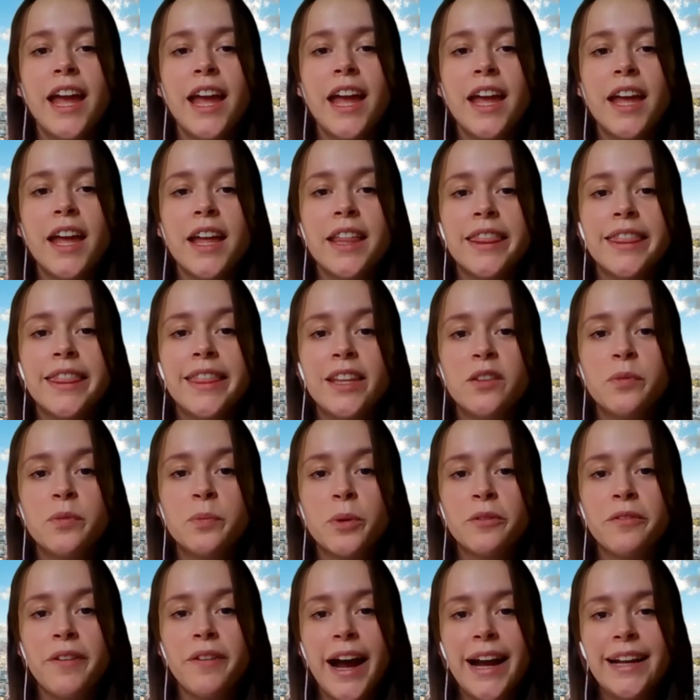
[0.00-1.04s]

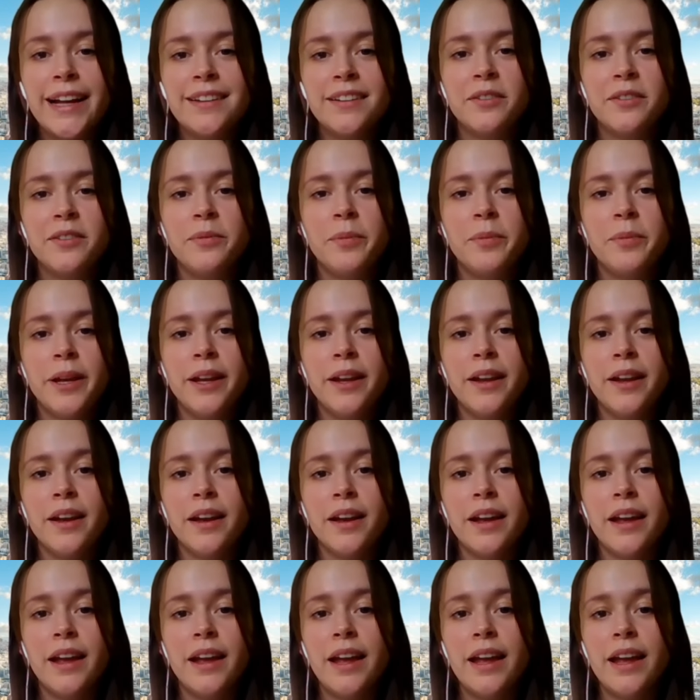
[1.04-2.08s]
This provided
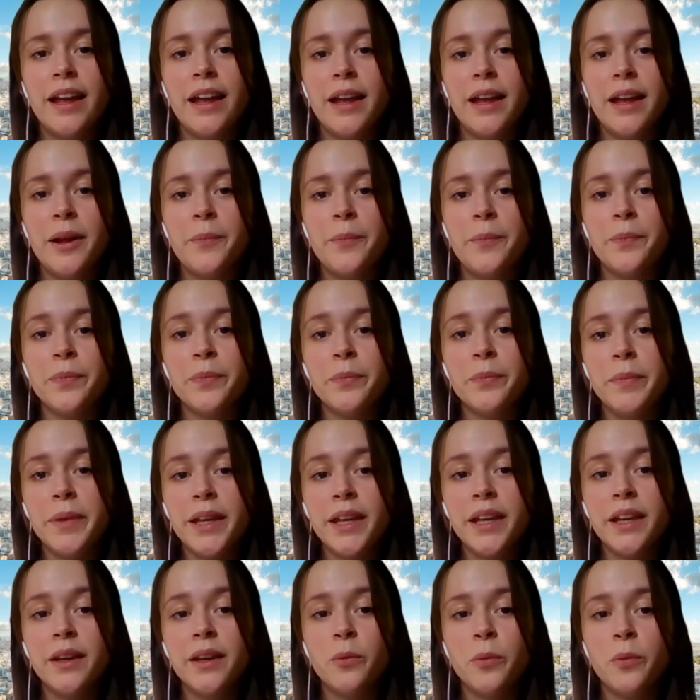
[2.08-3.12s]

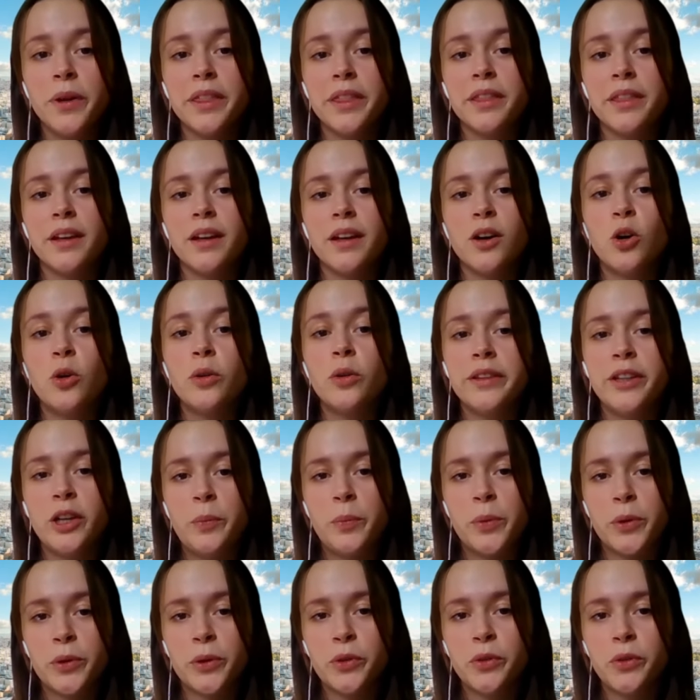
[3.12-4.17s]
me with
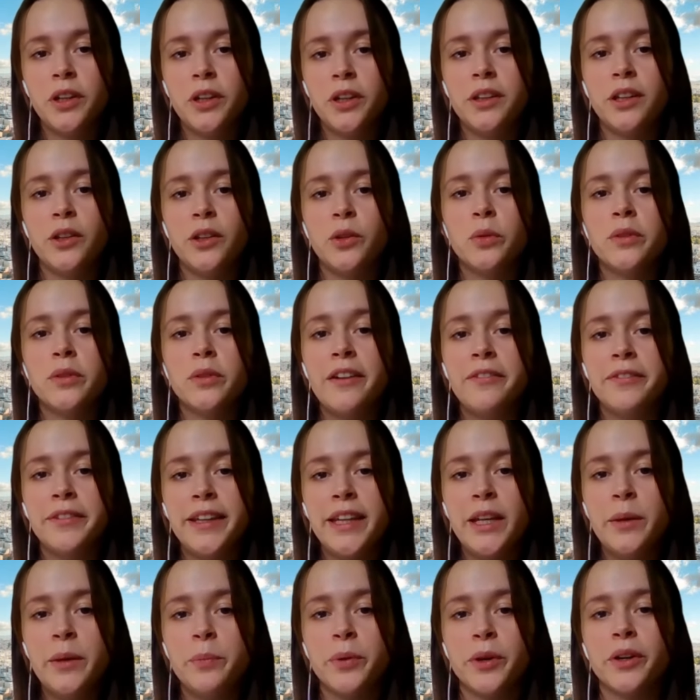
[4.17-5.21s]
the opportunity to
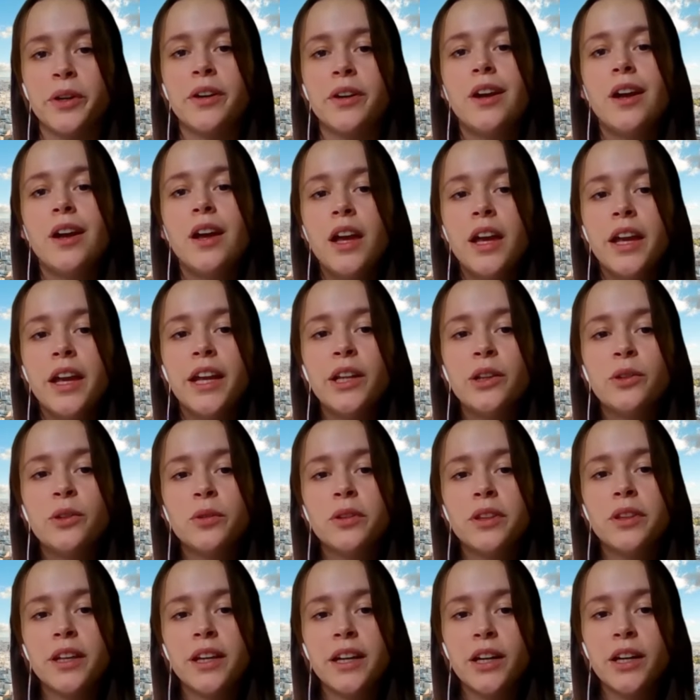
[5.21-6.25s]
delve deeper
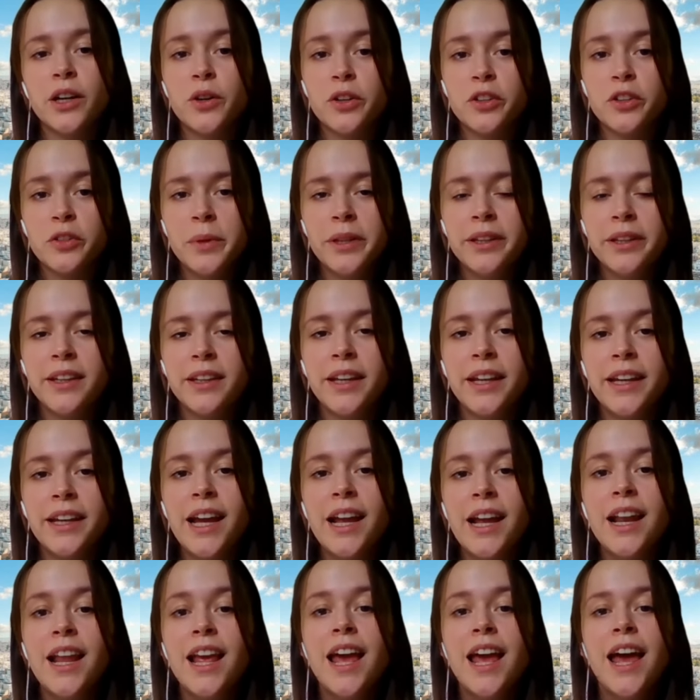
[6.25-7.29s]
into the course
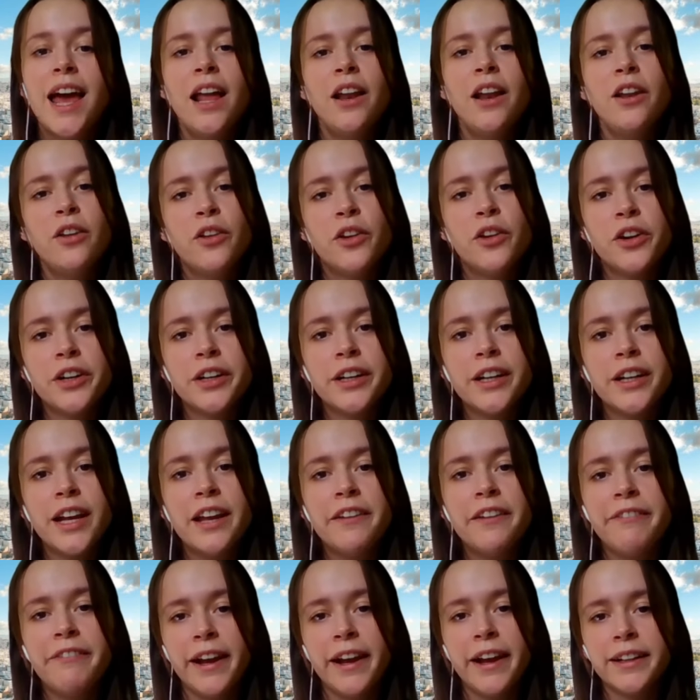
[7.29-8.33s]
material and
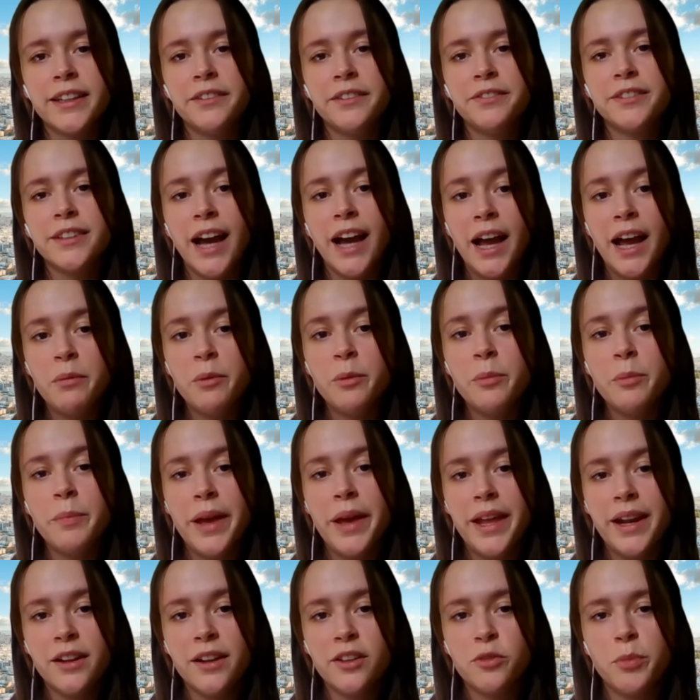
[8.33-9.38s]
learn effective time
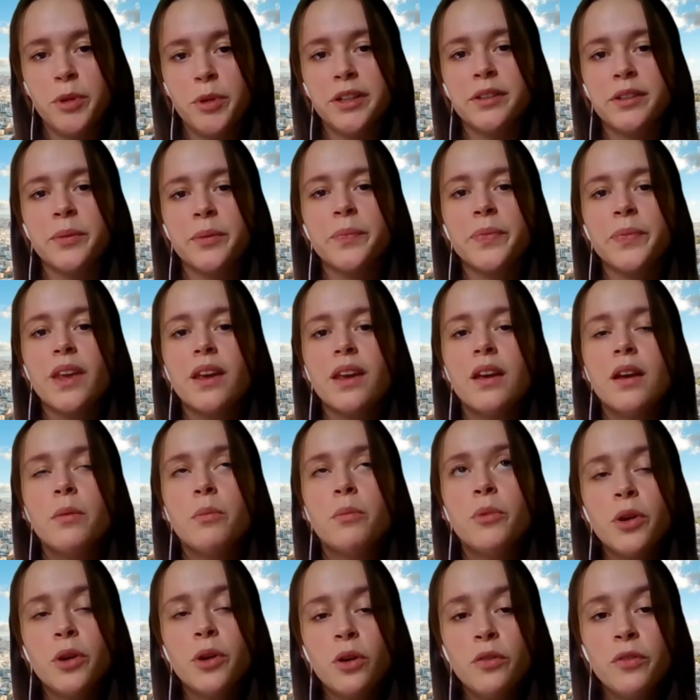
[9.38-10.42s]
management.
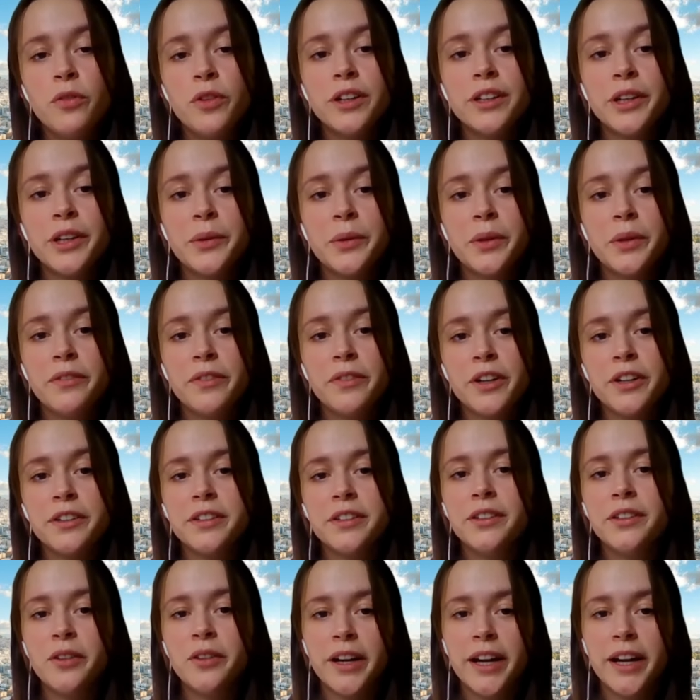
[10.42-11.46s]
Moreover, the
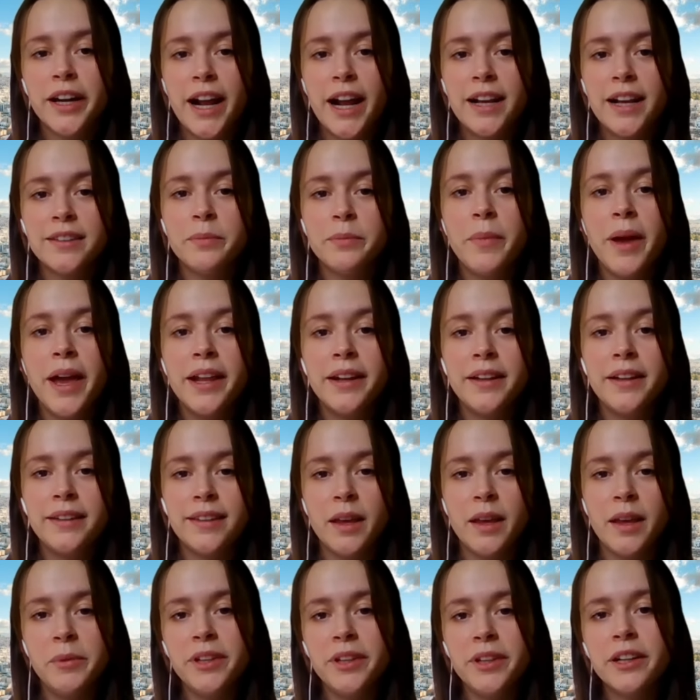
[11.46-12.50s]
university organized
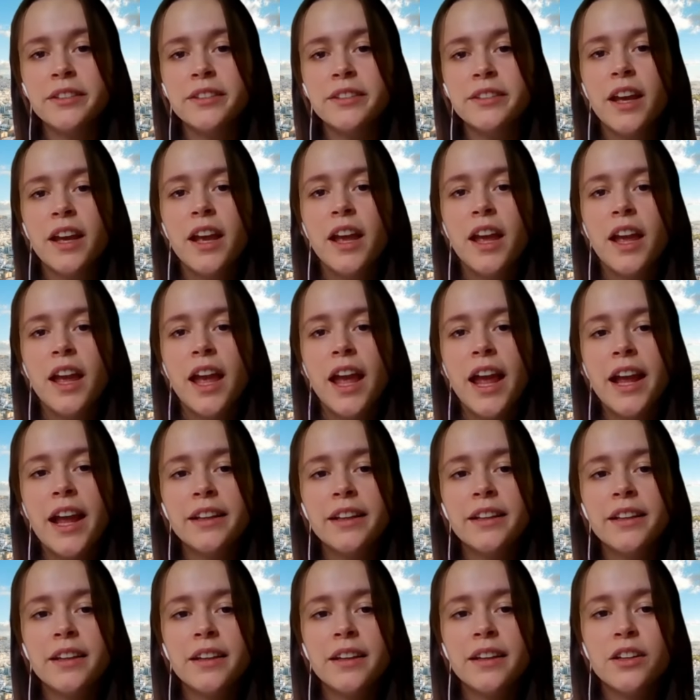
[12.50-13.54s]
many seminars
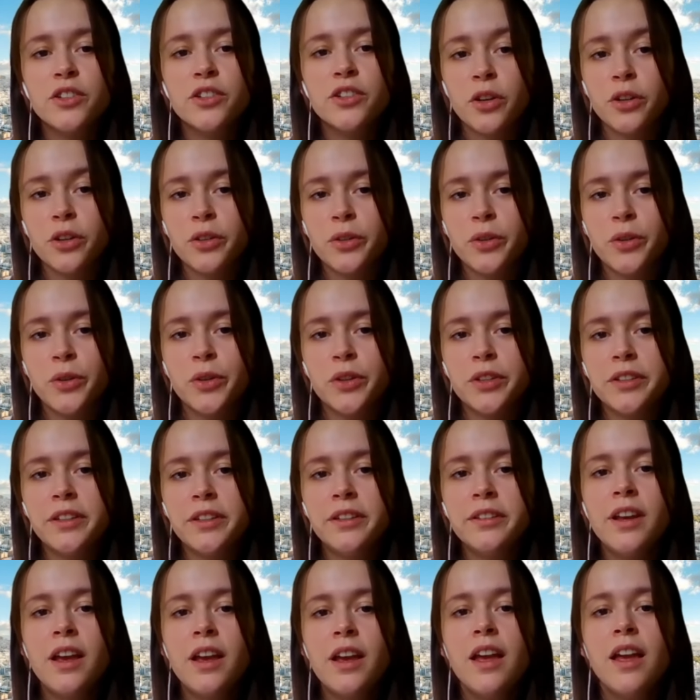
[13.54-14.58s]
and short
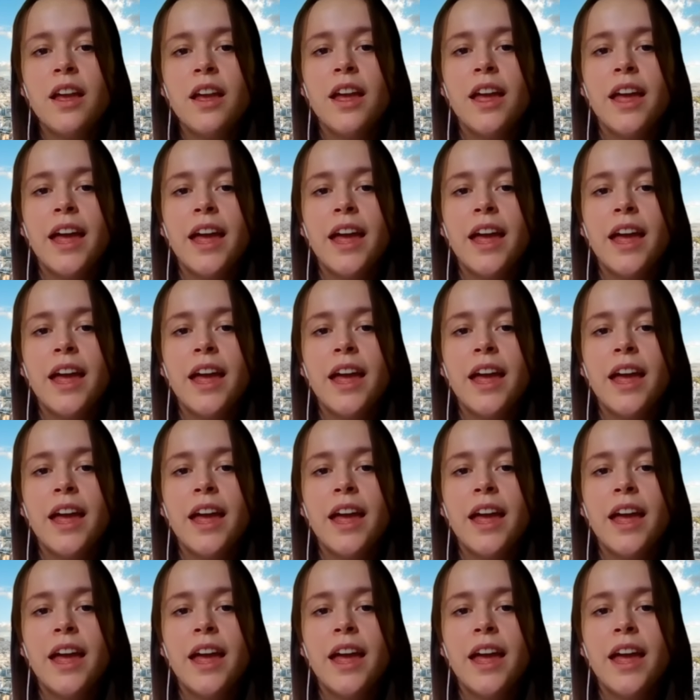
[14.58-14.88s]
courses.